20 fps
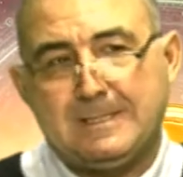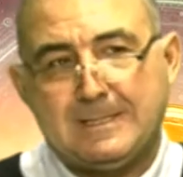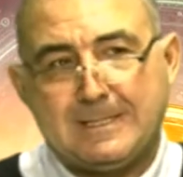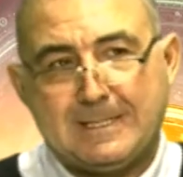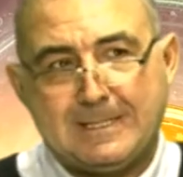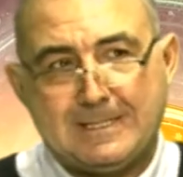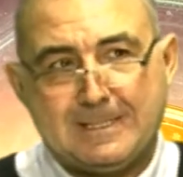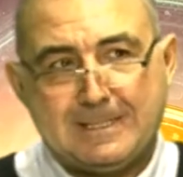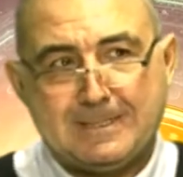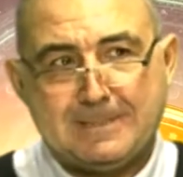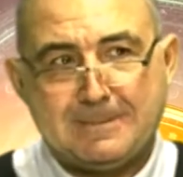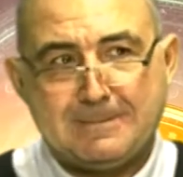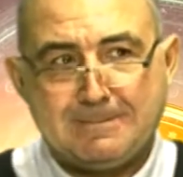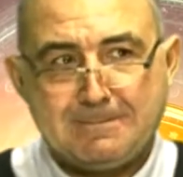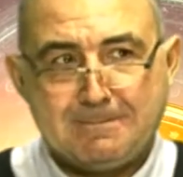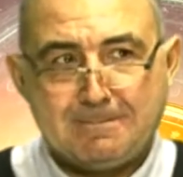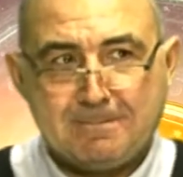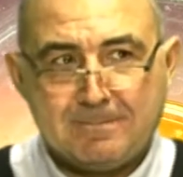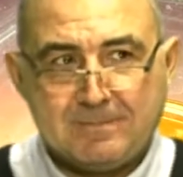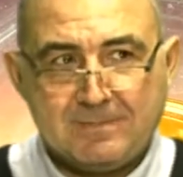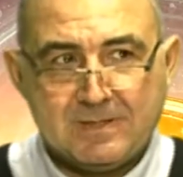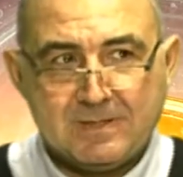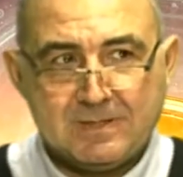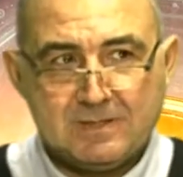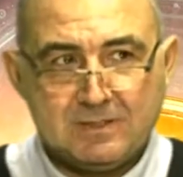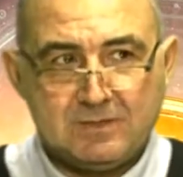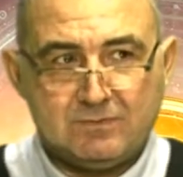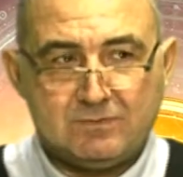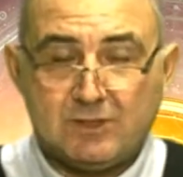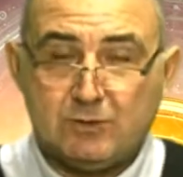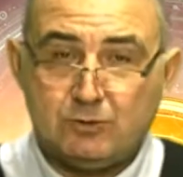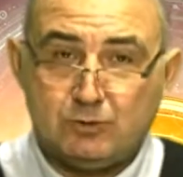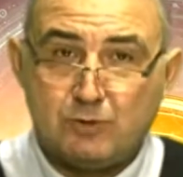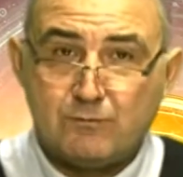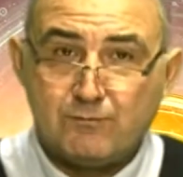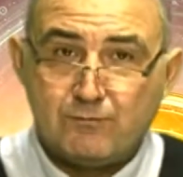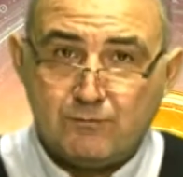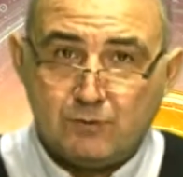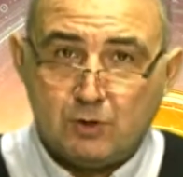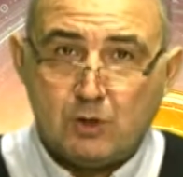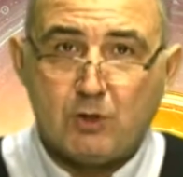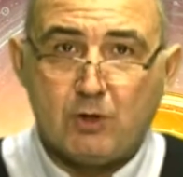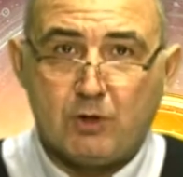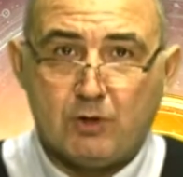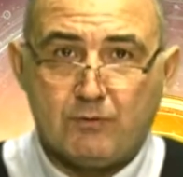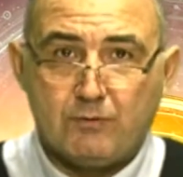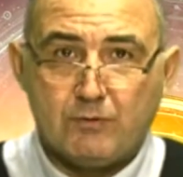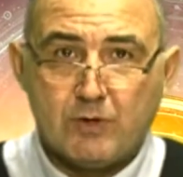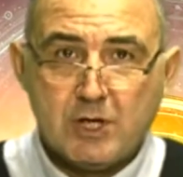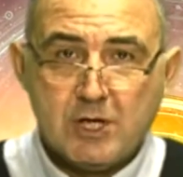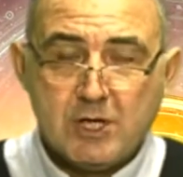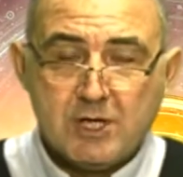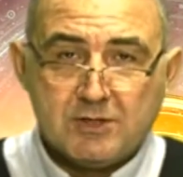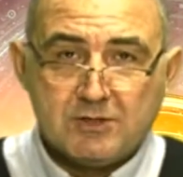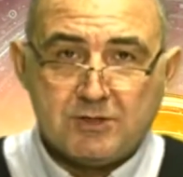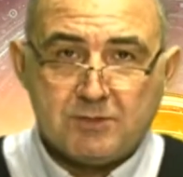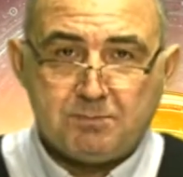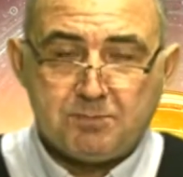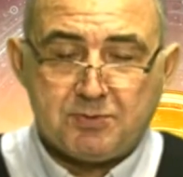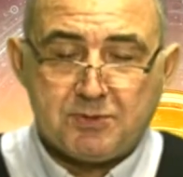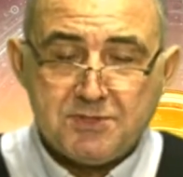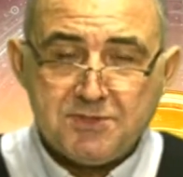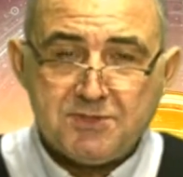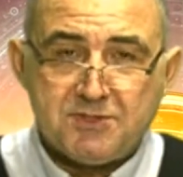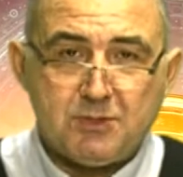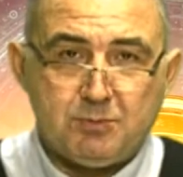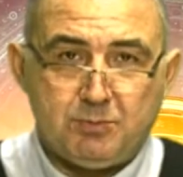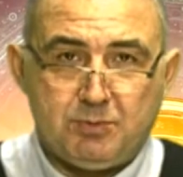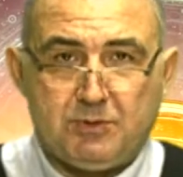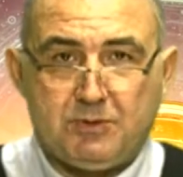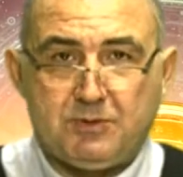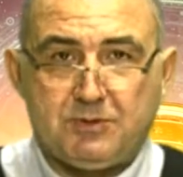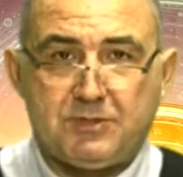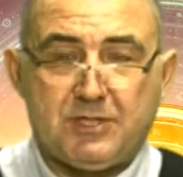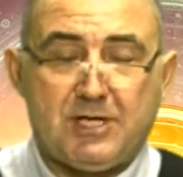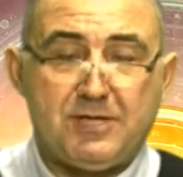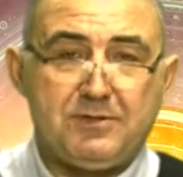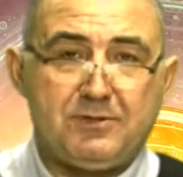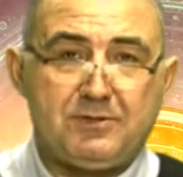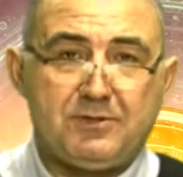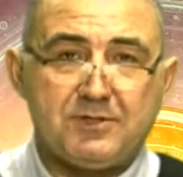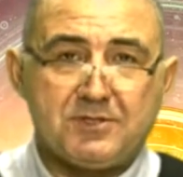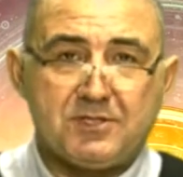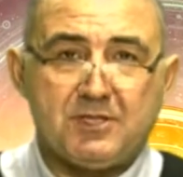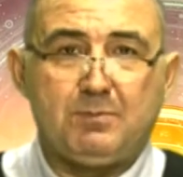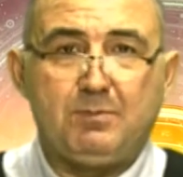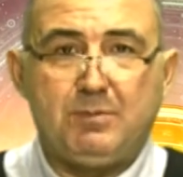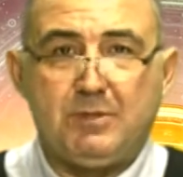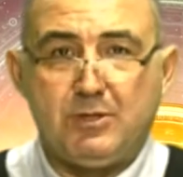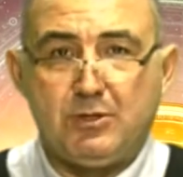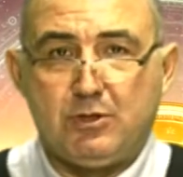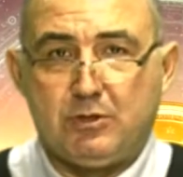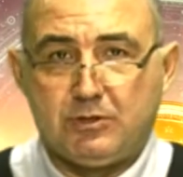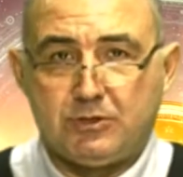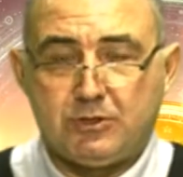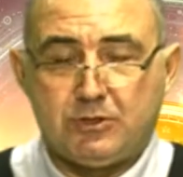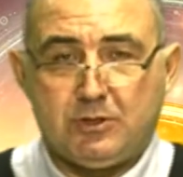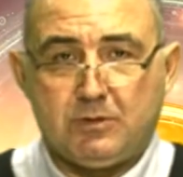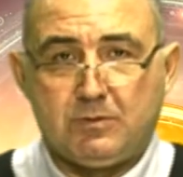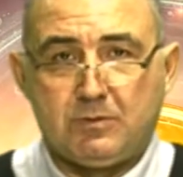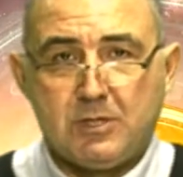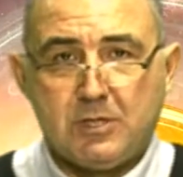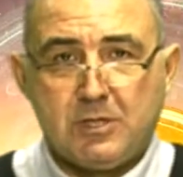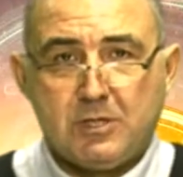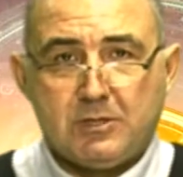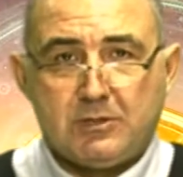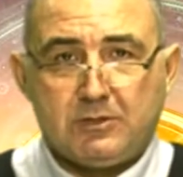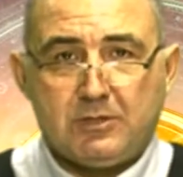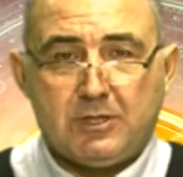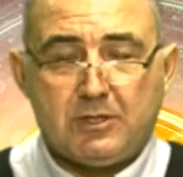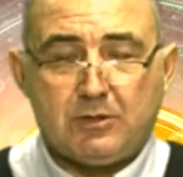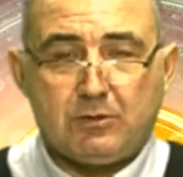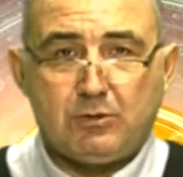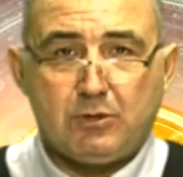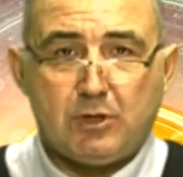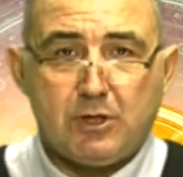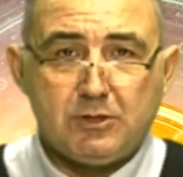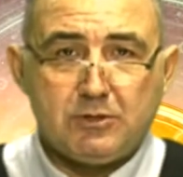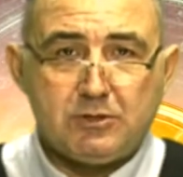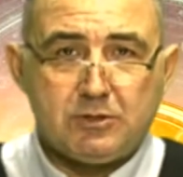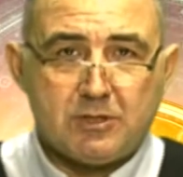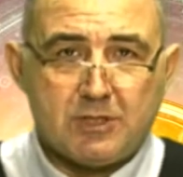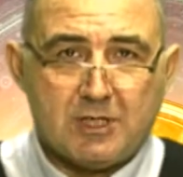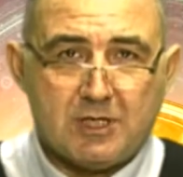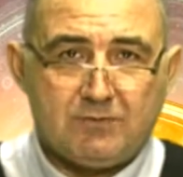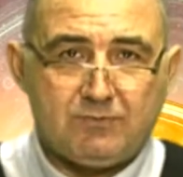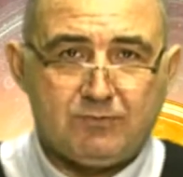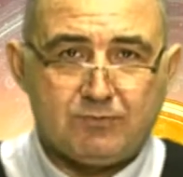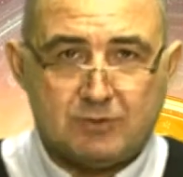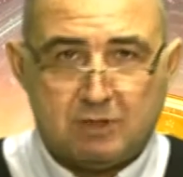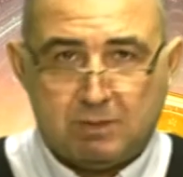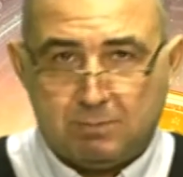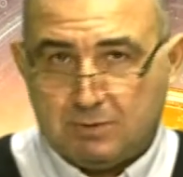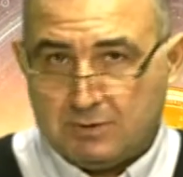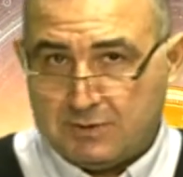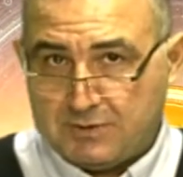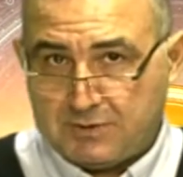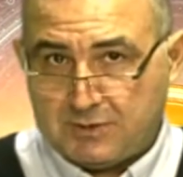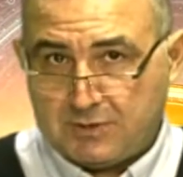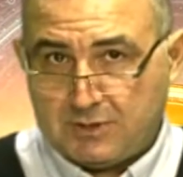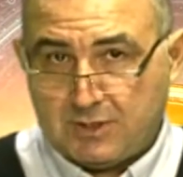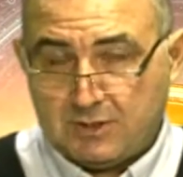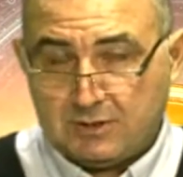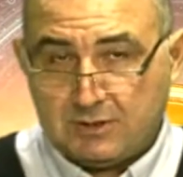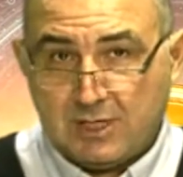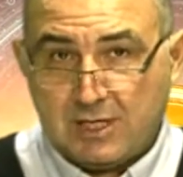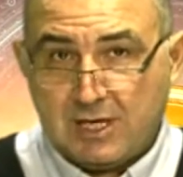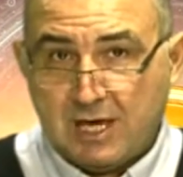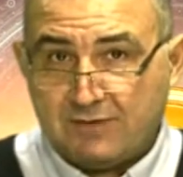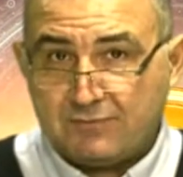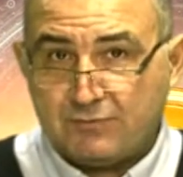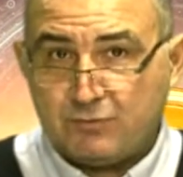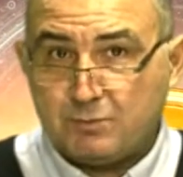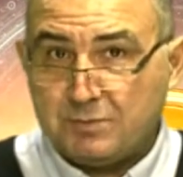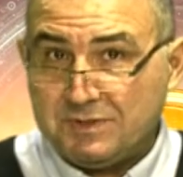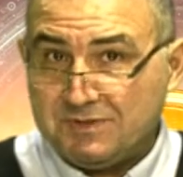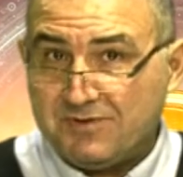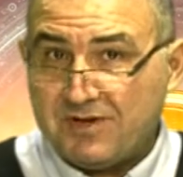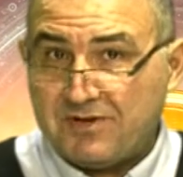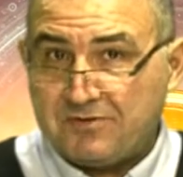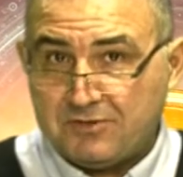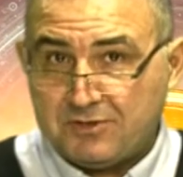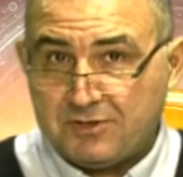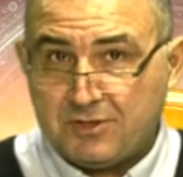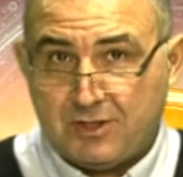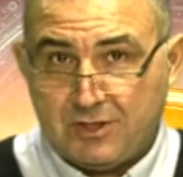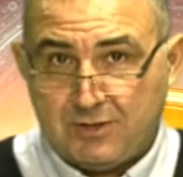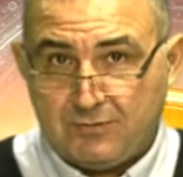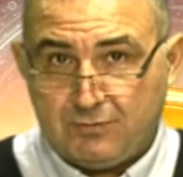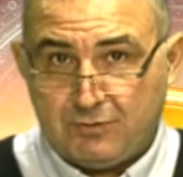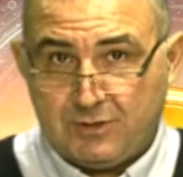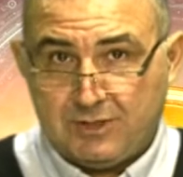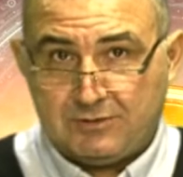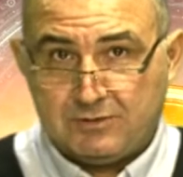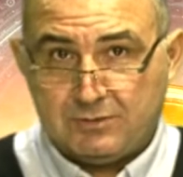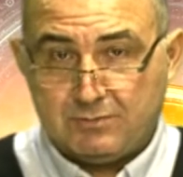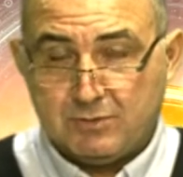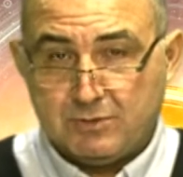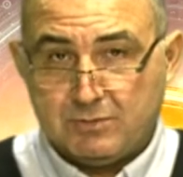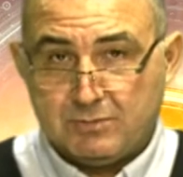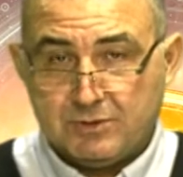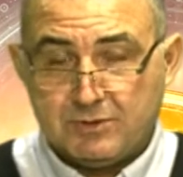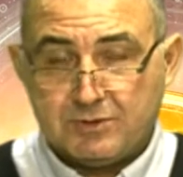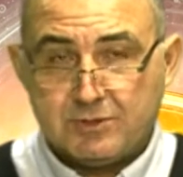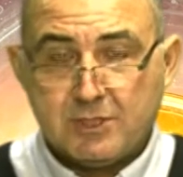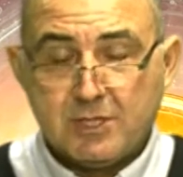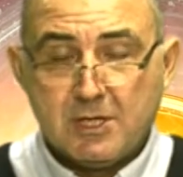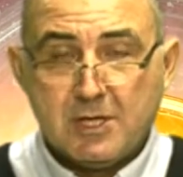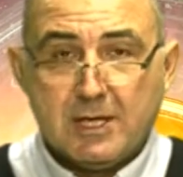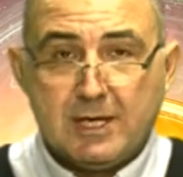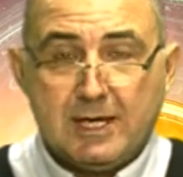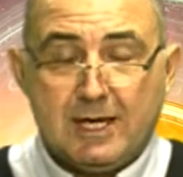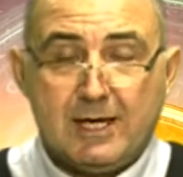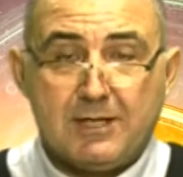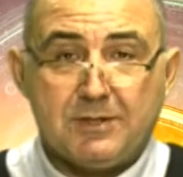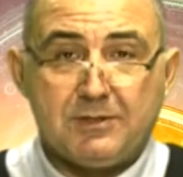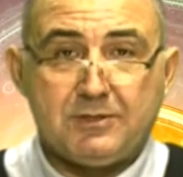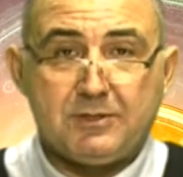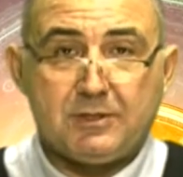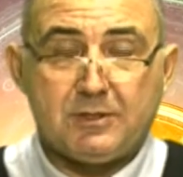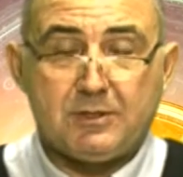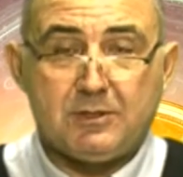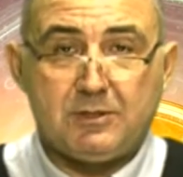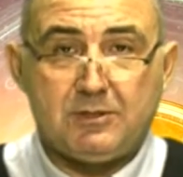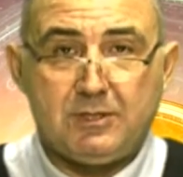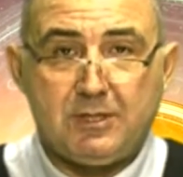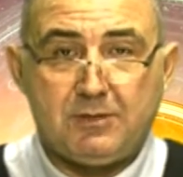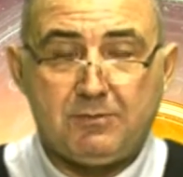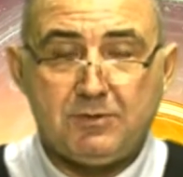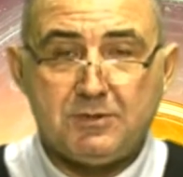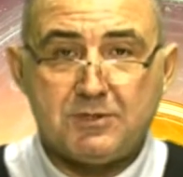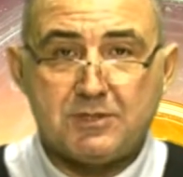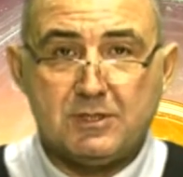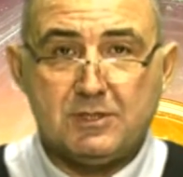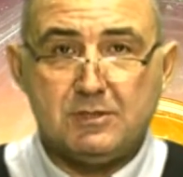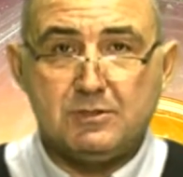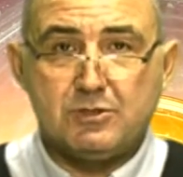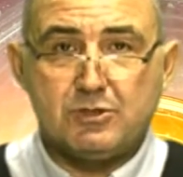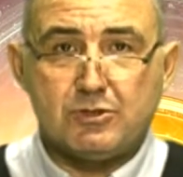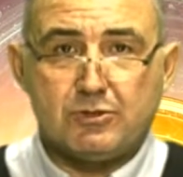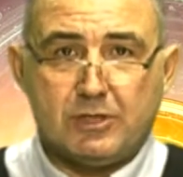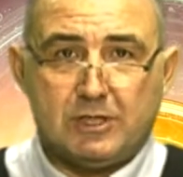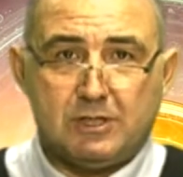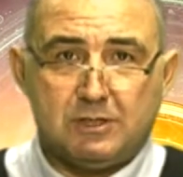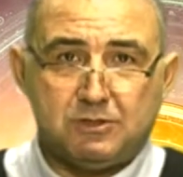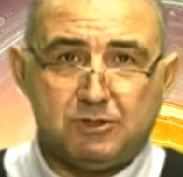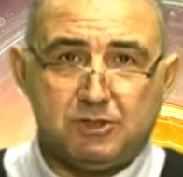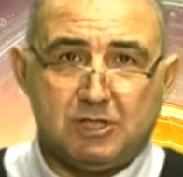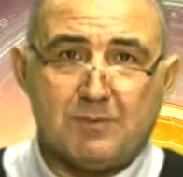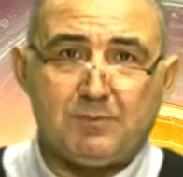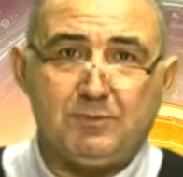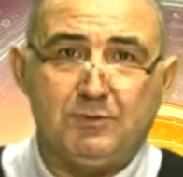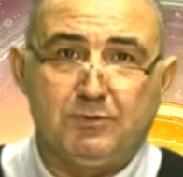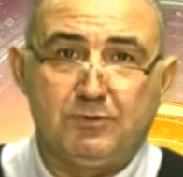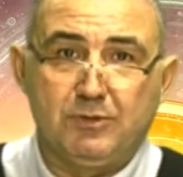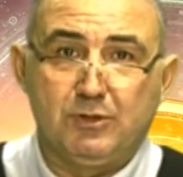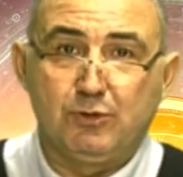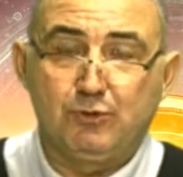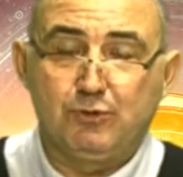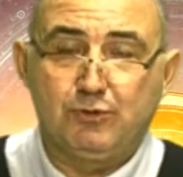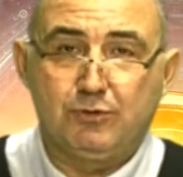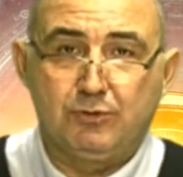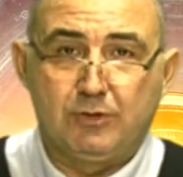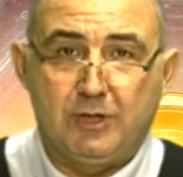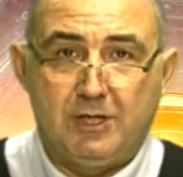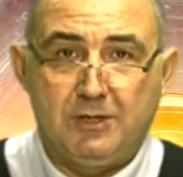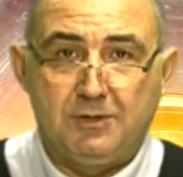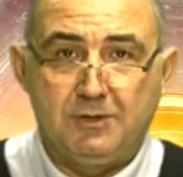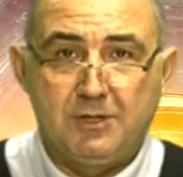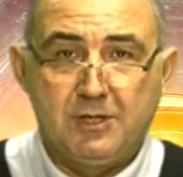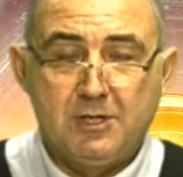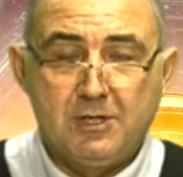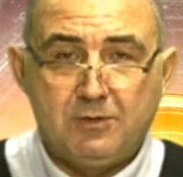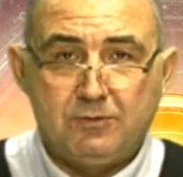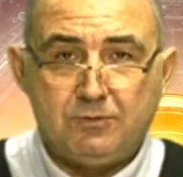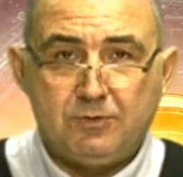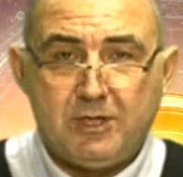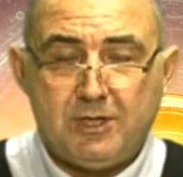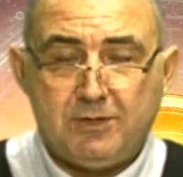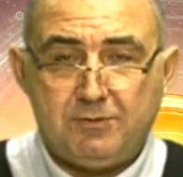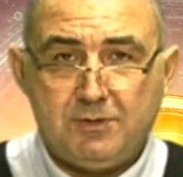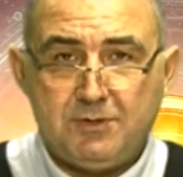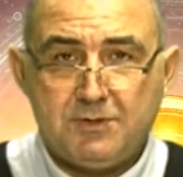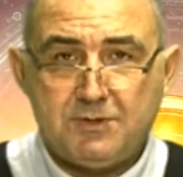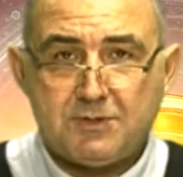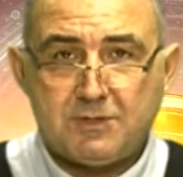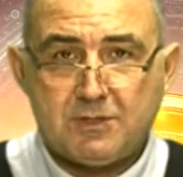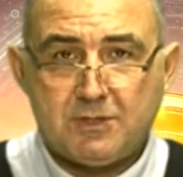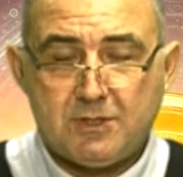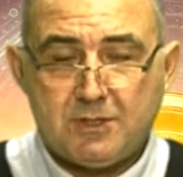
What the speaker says: don't follow the principles and the discipline also, they are going to have troubles. They have to be very careful at the moment. And there is Untitled Chapter in Quran. There is,